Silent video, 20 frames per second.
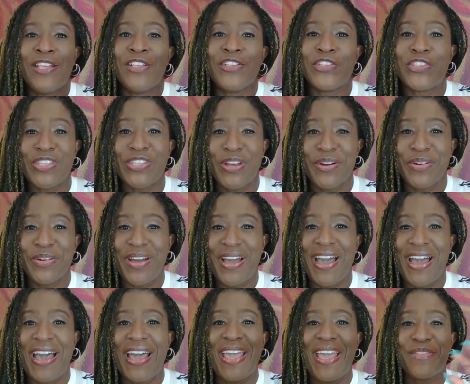So
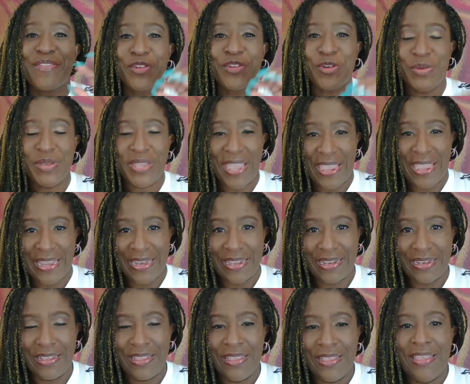I have
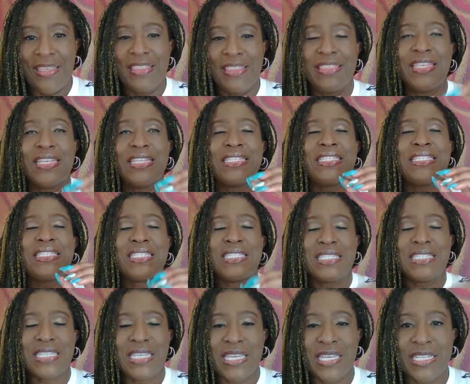created the
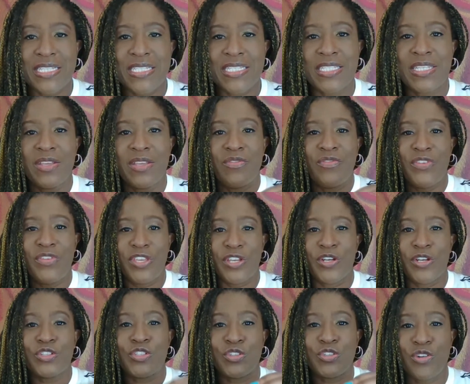
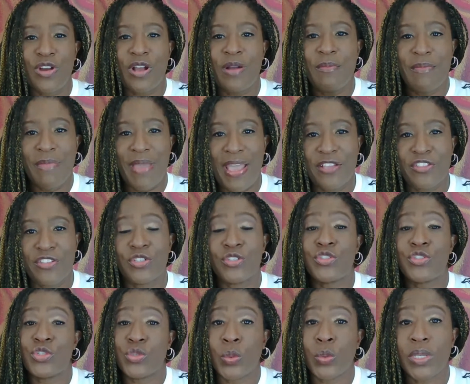six-figure Scrum Master
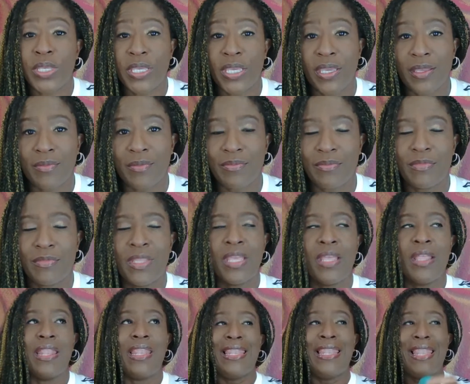Toolkit.
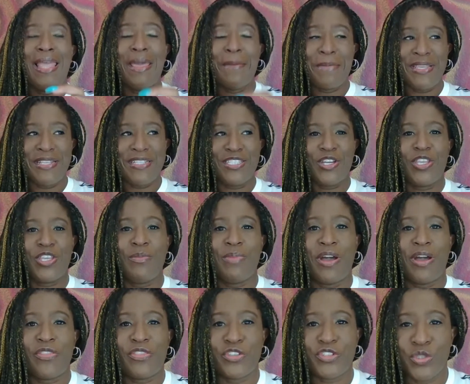Let me tell you
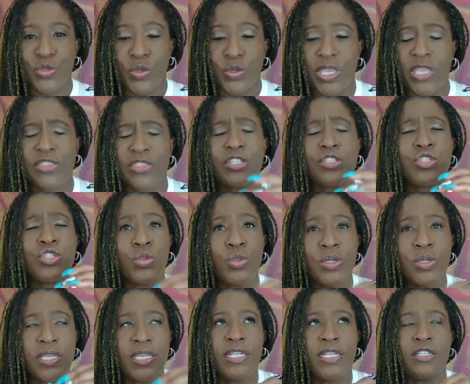about the toolkit. The
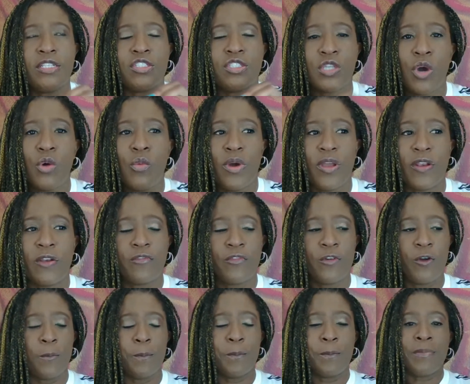toolkit is so
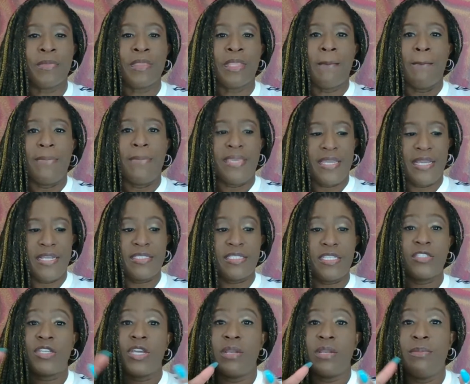wonderful because
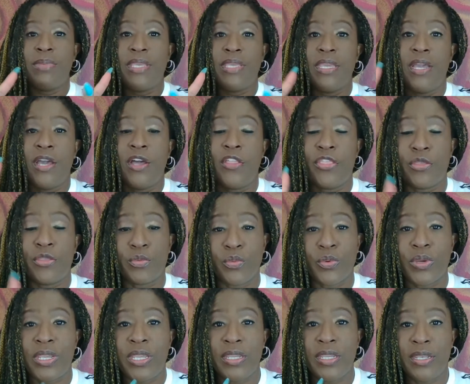it's going to be a
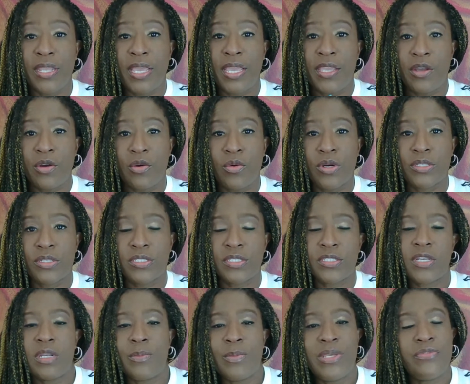3-day course. It's
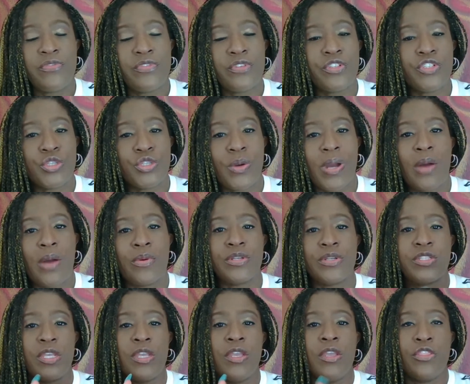going to be for 2
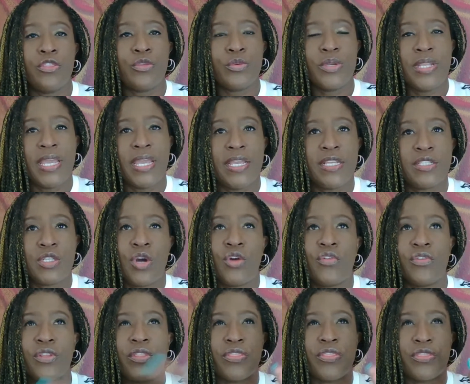hours, 3 days
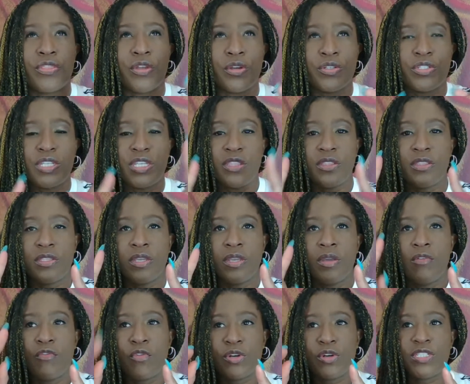over 13th,
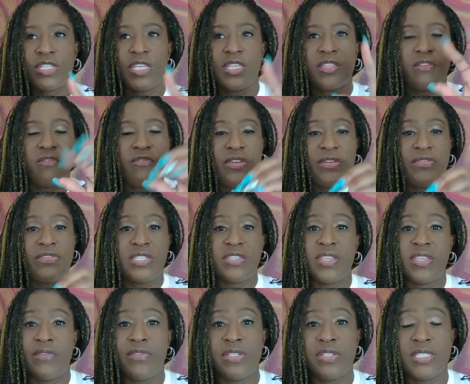14th, and
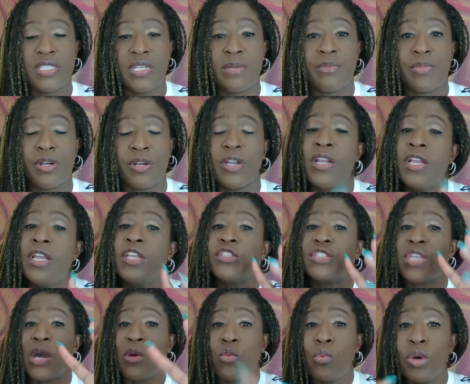15th of December.
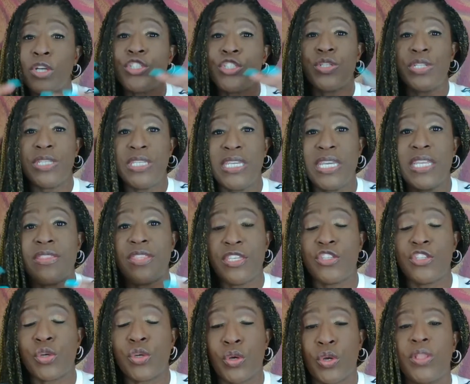So I want you to get
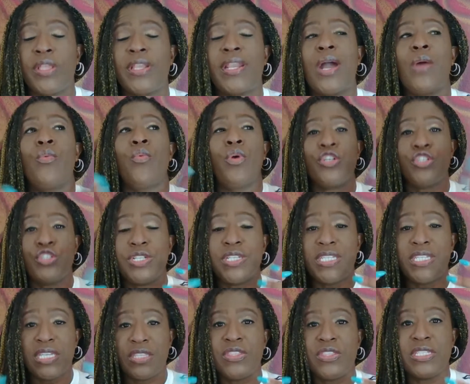this early, and I want you to
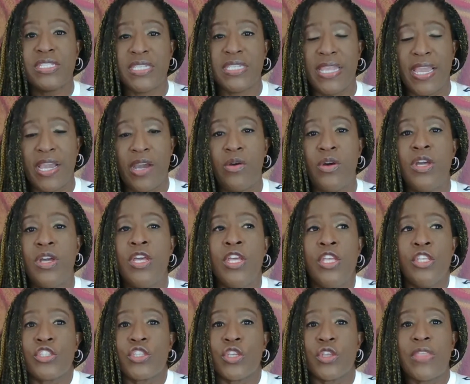get this now
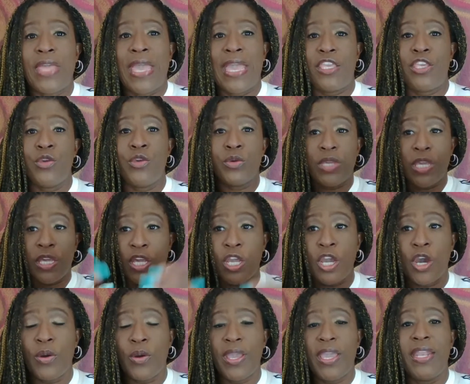so that you can
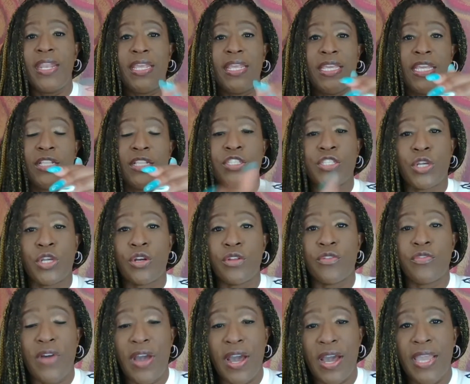go ahead and get
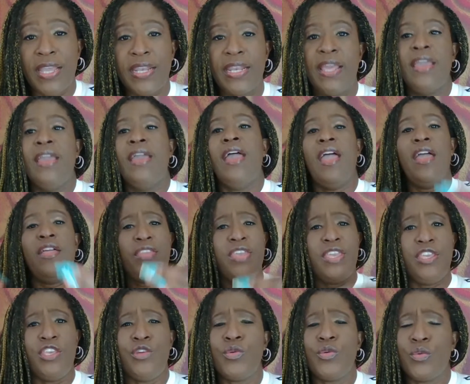certified. And
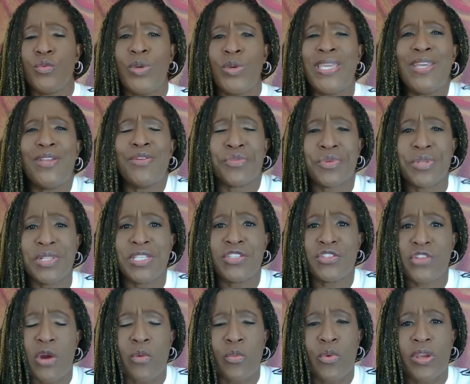then we can really
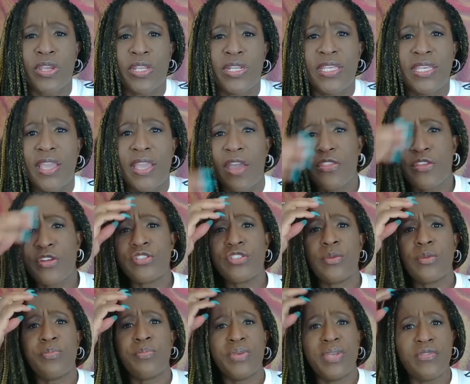start working together
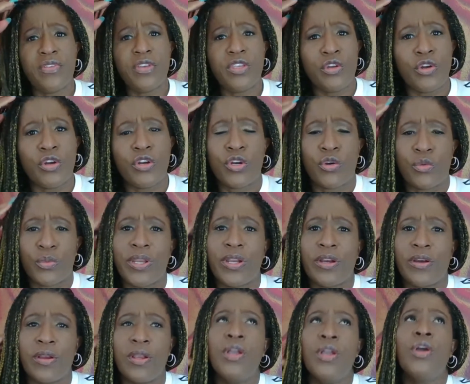to pivot your
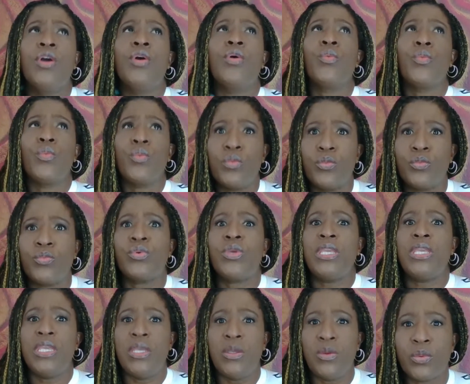career.
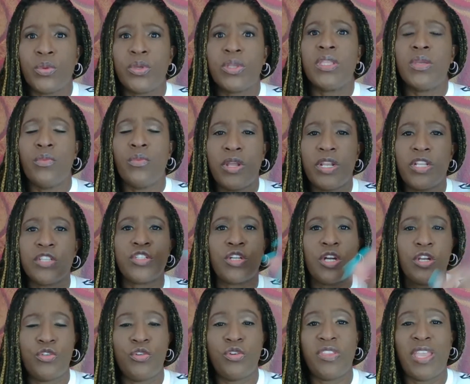We really want to
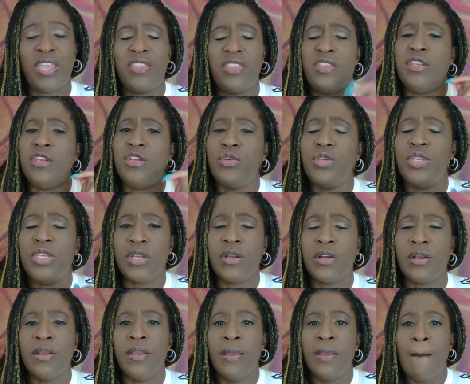start doing that in the new
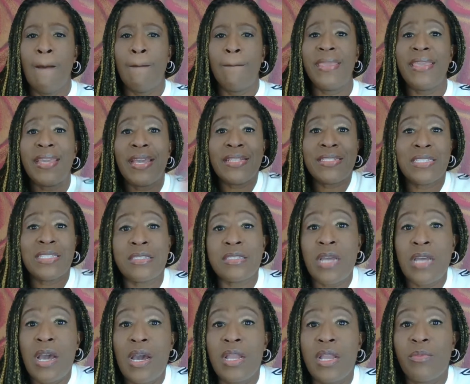year because it's
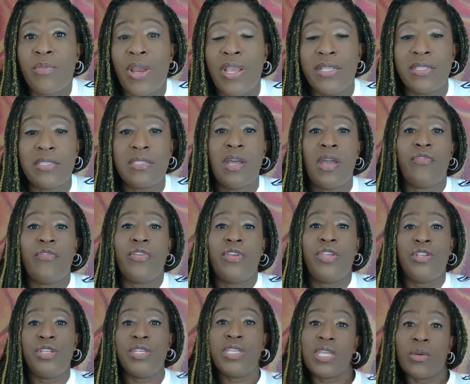time, right? It's time for
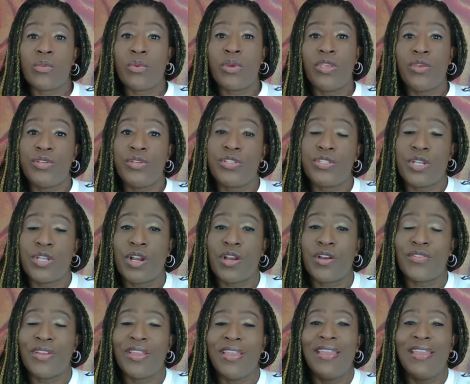you to get what you deserve.